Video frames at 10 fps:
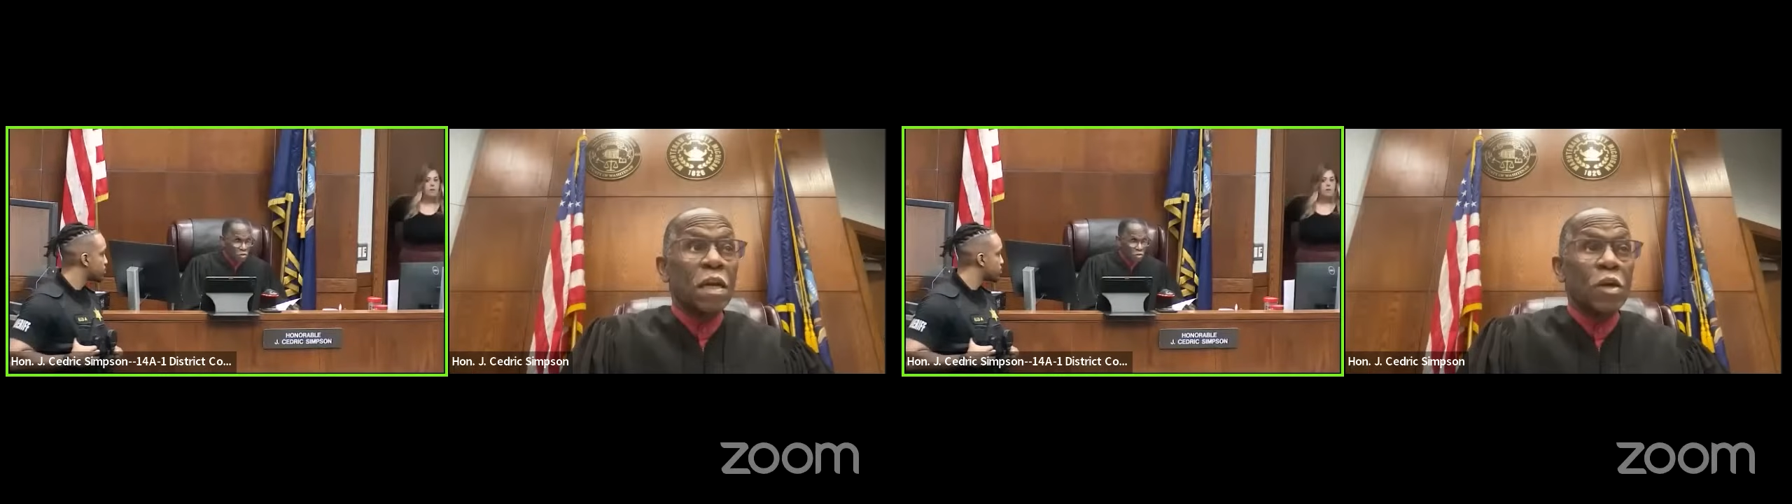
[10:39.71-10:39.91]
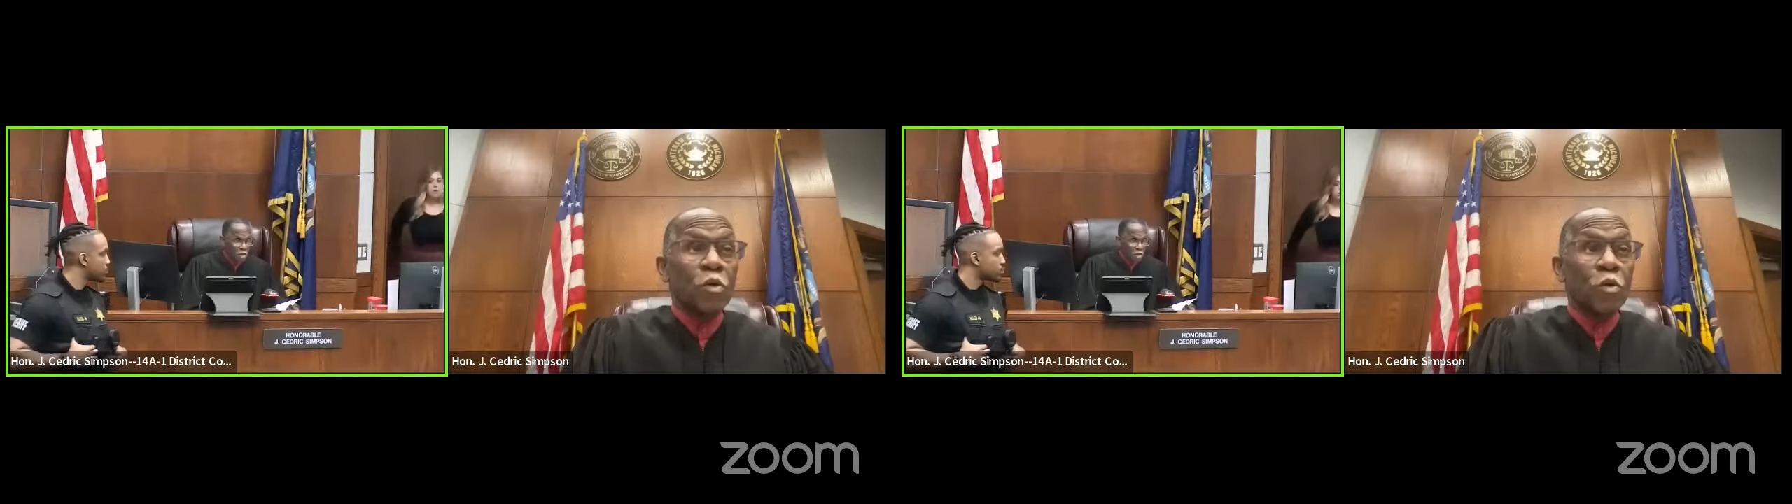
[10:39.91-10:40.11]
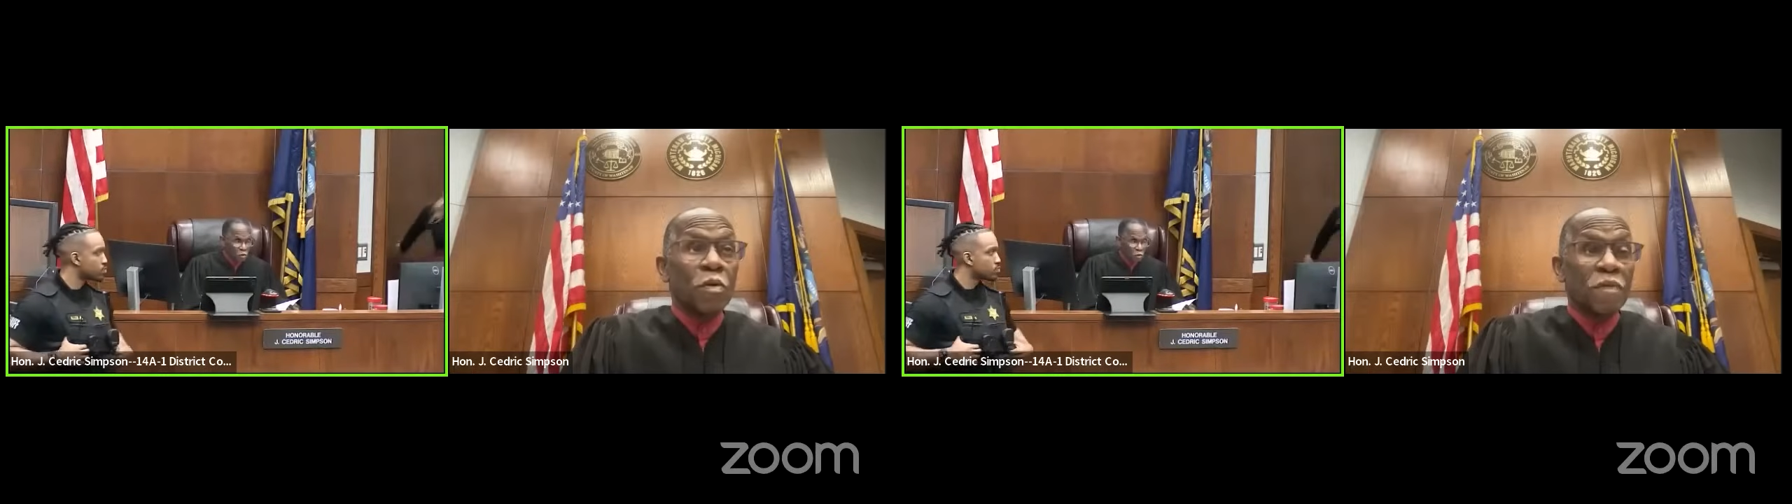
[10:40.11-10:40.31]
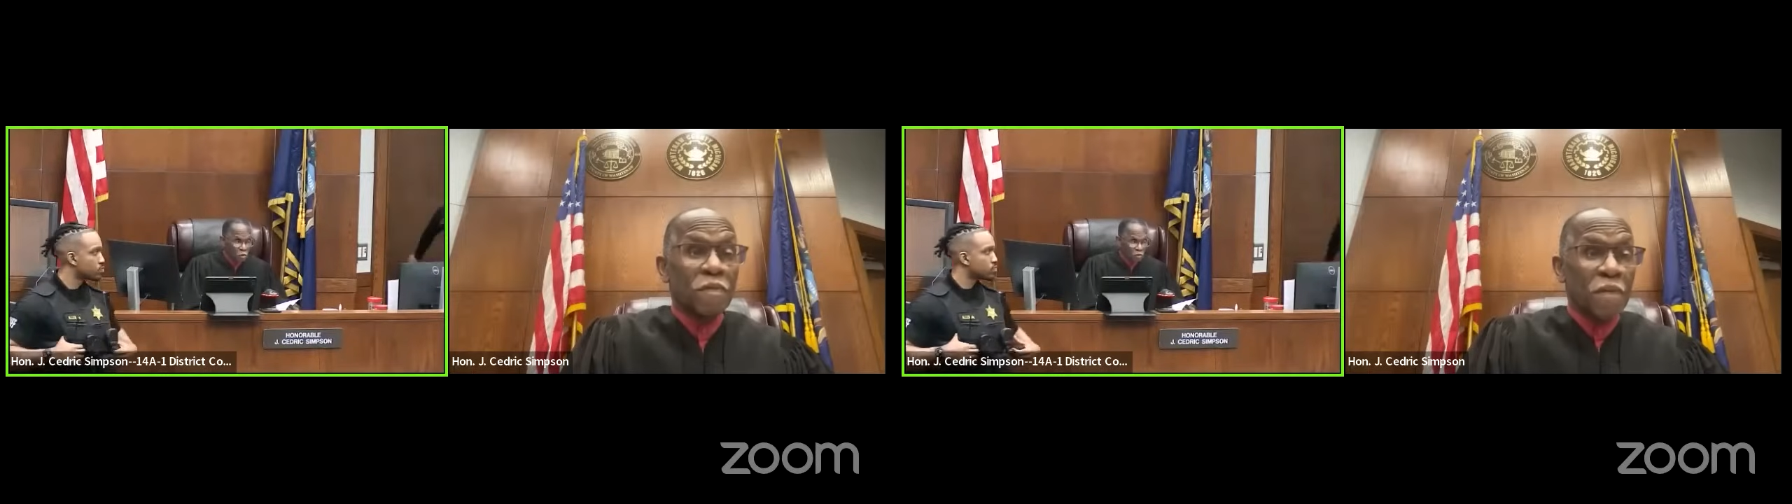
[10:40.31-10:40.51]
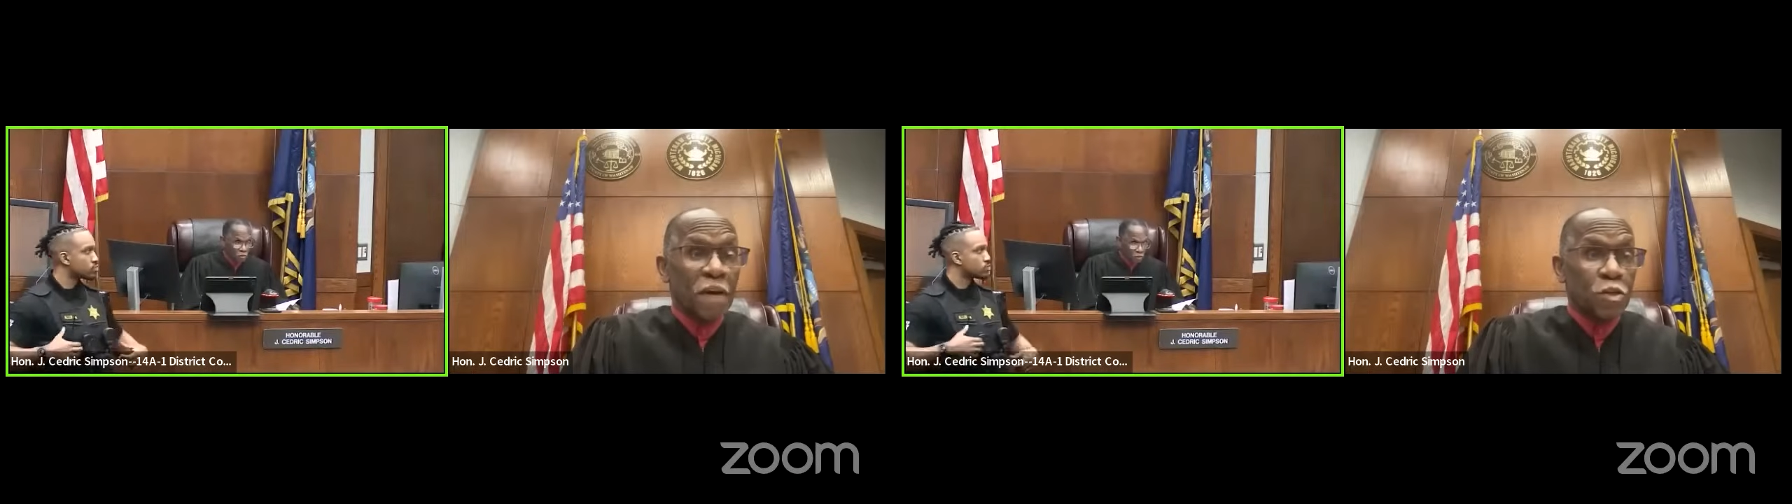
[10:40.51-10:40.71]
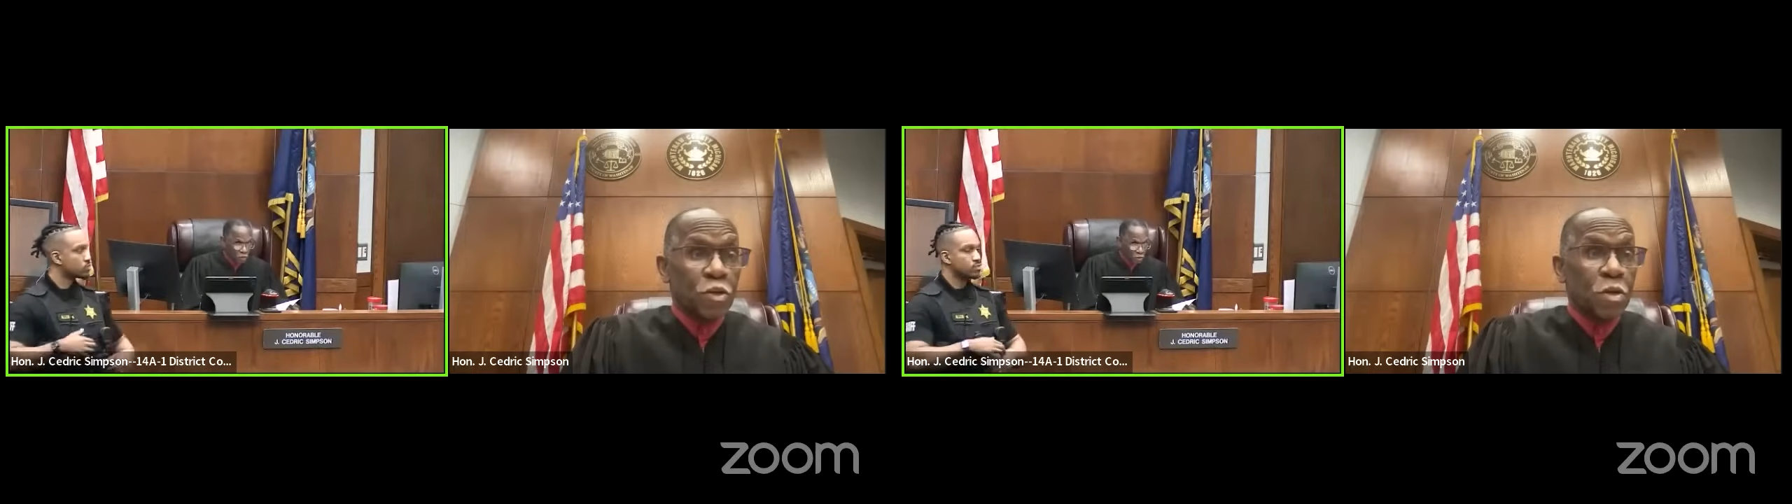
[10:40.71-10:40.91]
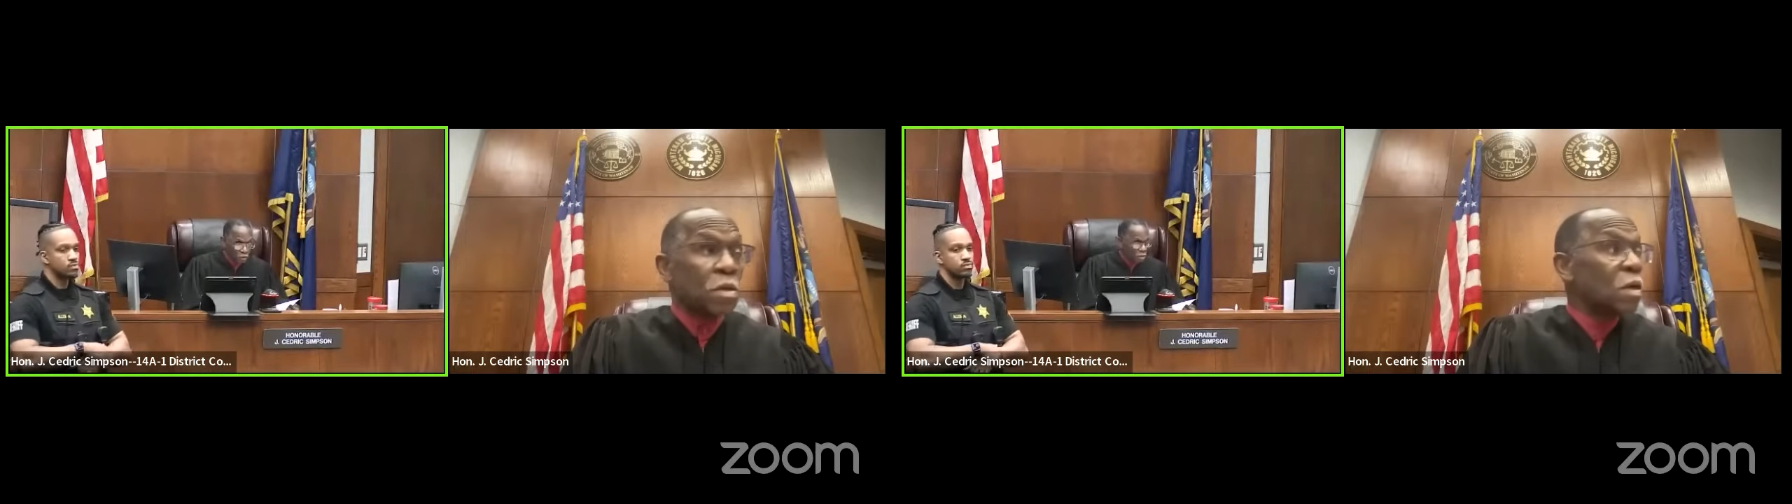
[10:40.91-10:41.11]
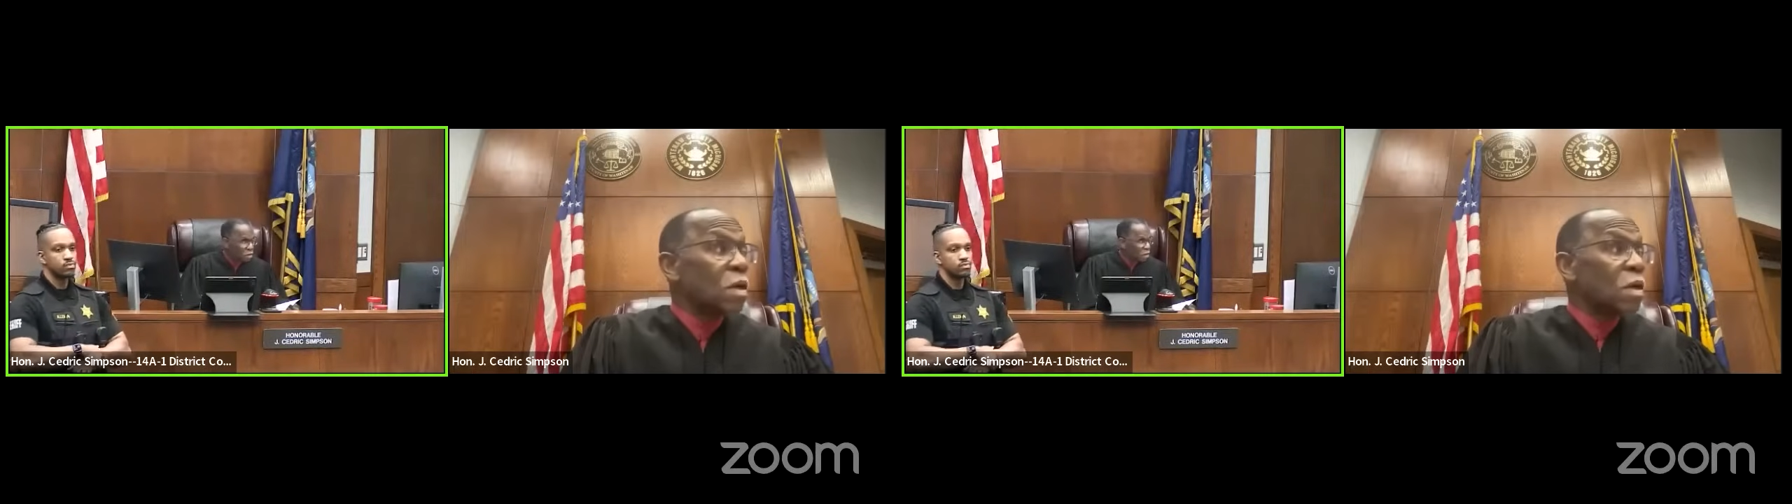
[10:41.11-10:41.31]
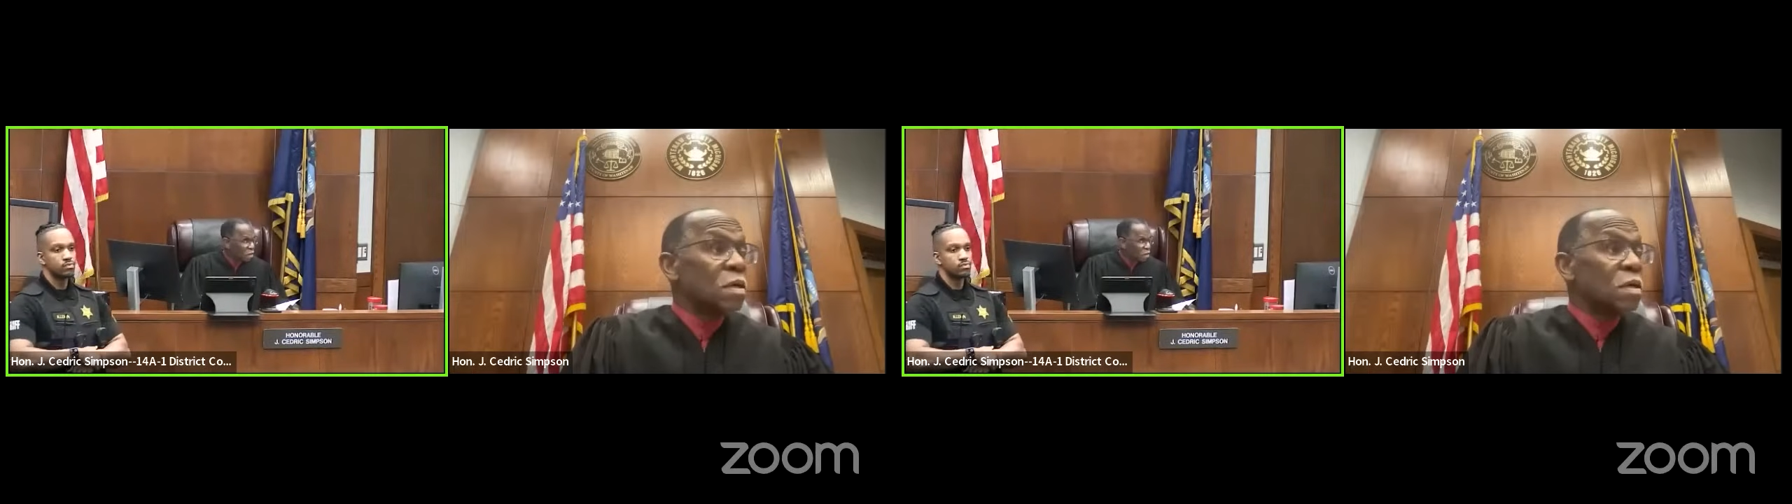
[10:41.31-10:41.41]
and an order of eviction